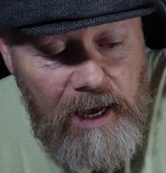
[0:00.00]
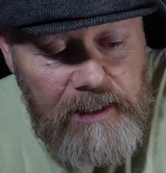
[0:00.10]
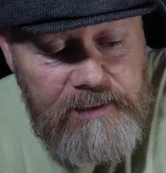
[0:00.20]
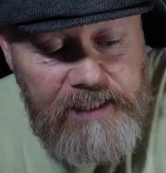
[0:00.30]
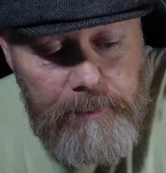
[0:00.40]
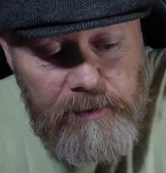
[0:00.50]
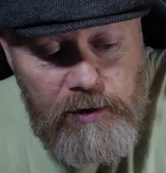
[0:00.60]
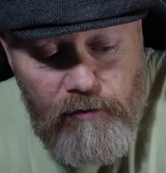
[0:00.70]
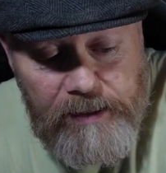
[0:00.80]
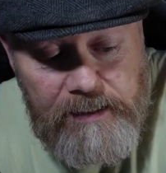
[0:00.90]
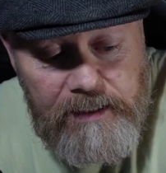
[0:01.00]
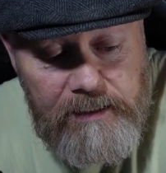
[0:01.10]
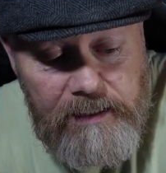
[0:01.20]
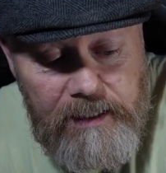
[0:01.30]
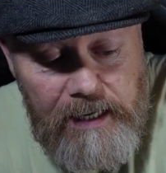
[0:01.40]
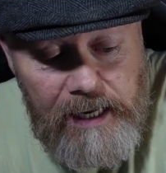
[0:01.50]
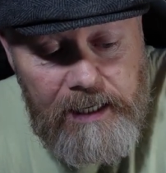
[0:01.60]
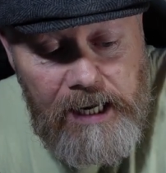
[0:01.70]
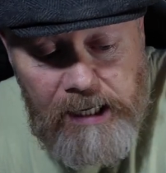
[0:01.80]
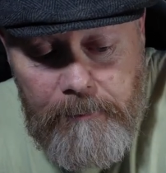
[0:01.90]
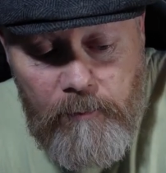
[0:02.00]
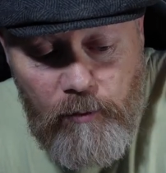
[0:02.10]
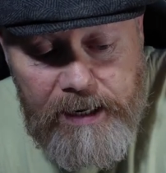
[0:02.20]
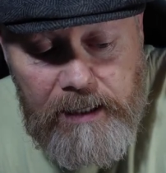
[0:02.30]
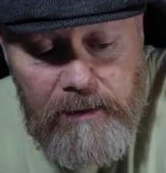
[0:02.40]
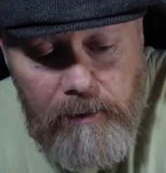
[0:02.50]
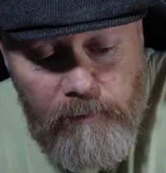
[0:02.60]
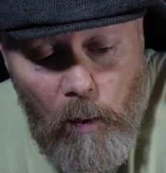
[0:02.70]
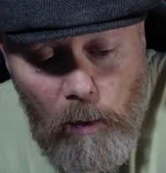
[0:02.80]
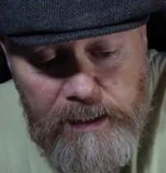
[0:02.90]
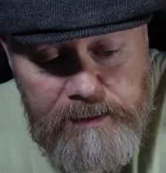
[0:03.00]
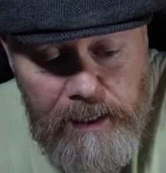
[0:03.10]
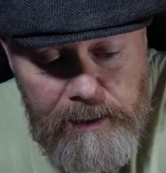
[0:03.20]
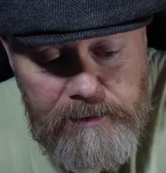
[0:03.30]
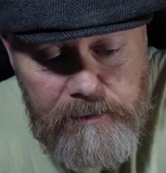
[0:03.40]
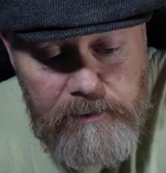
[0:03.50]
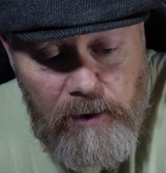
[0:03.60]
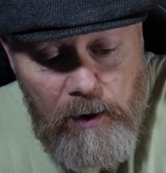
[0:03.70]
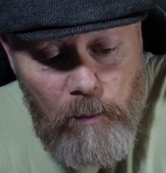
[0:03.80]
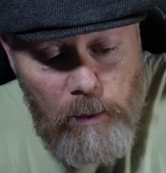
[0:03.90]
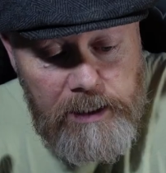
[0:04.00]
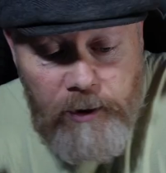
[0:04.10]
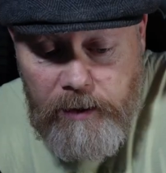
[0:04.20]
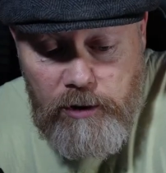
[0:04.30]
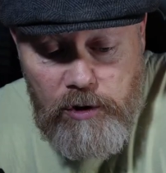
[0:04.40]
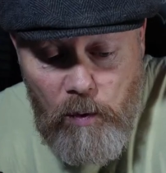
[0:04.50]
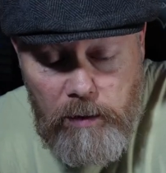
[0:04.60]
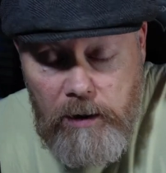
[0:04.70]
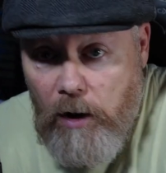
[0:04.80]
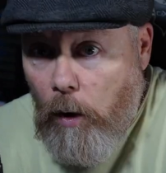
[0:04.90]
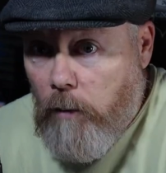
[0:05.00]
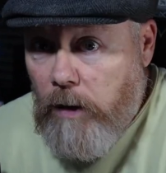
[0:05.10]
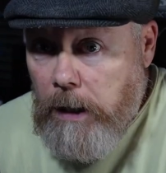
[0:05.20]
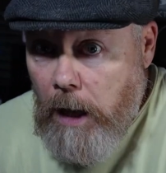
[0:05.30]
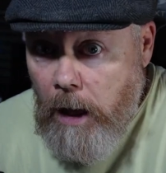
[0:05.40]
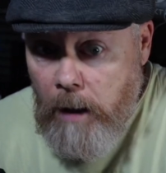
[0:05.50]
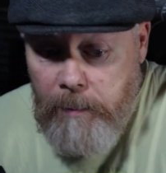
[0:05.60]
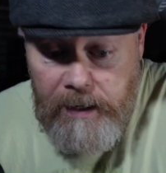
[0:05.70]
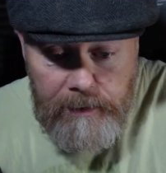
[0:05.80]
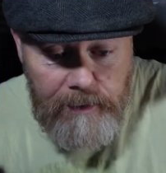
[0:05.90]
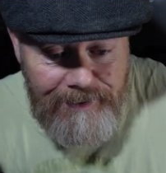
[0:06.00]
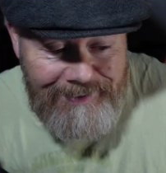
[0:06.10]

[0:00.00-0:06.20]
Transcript: as demonstrated in a clip reel of all the tests, were nothing short of alarming.